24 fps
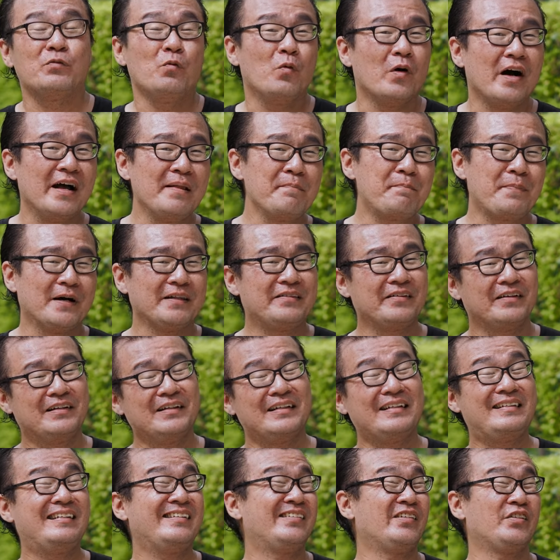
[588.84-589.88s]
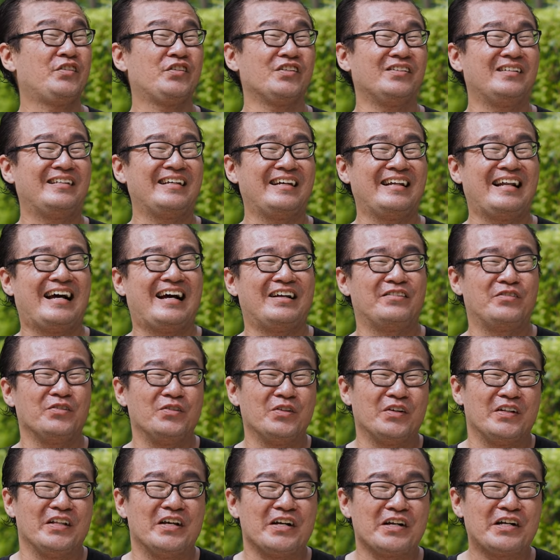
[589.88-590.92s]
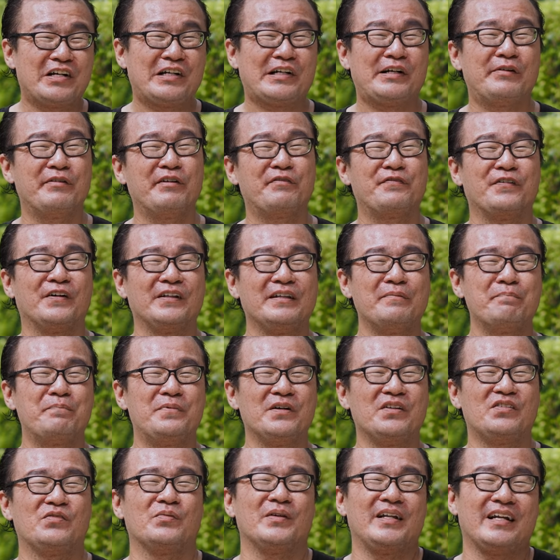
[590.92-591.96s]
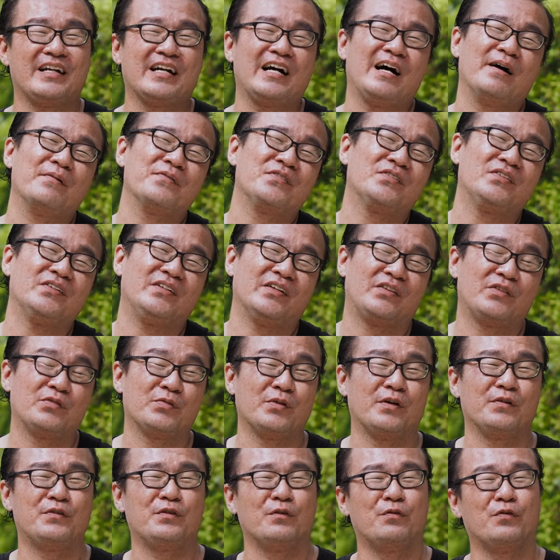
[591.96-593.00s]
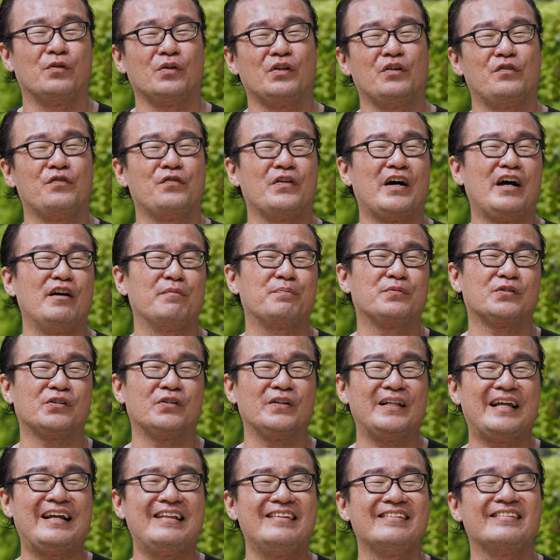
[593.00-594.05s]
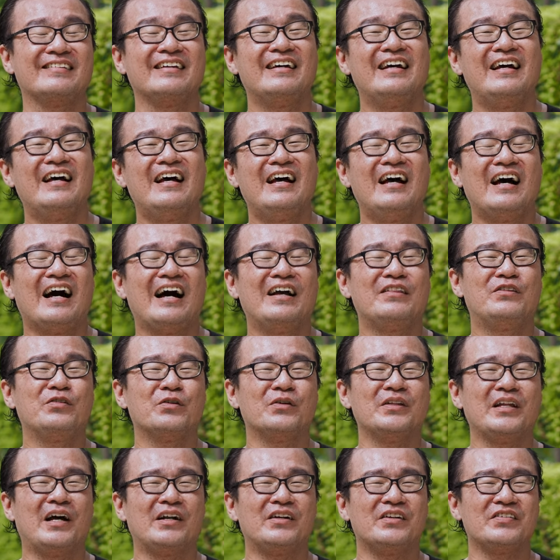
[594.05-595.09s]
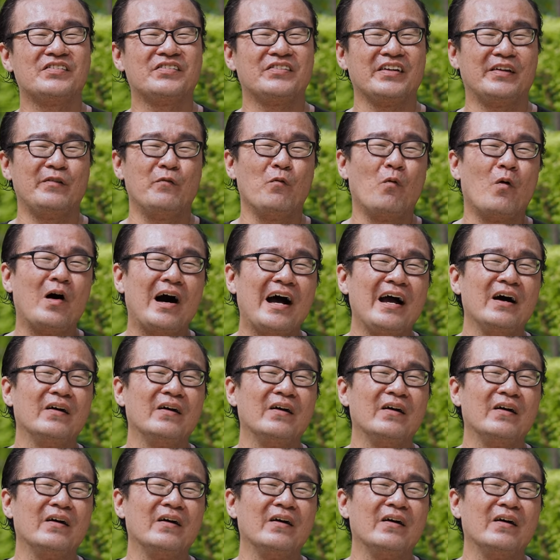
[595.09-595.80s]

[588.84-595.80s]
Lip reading: one particular decision that I do not agree with Olympus when it comes to the 12-45 Pro lens. I don't understand why